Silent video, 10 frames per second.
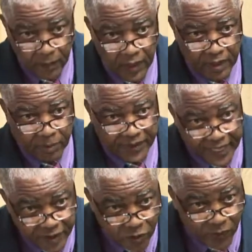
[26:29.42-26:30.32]
the
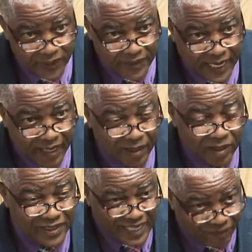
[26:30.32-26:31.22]
Protection of Wages
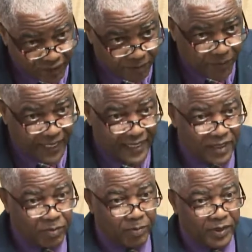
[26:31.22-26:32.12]
Act definitely protect
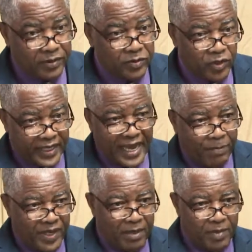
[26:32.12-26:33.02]
these people, so you can't
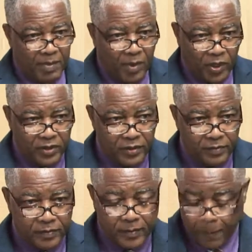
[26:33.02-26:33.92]
pay them in bonds.
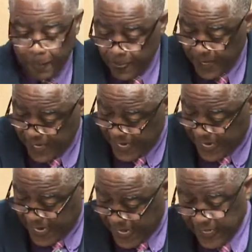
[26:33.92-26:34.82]

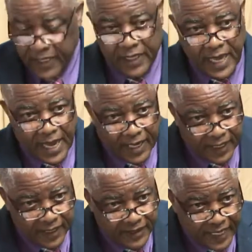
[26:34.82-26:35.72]
You can't cut
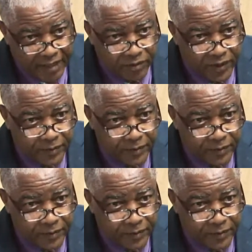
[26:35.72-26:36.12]
their salary.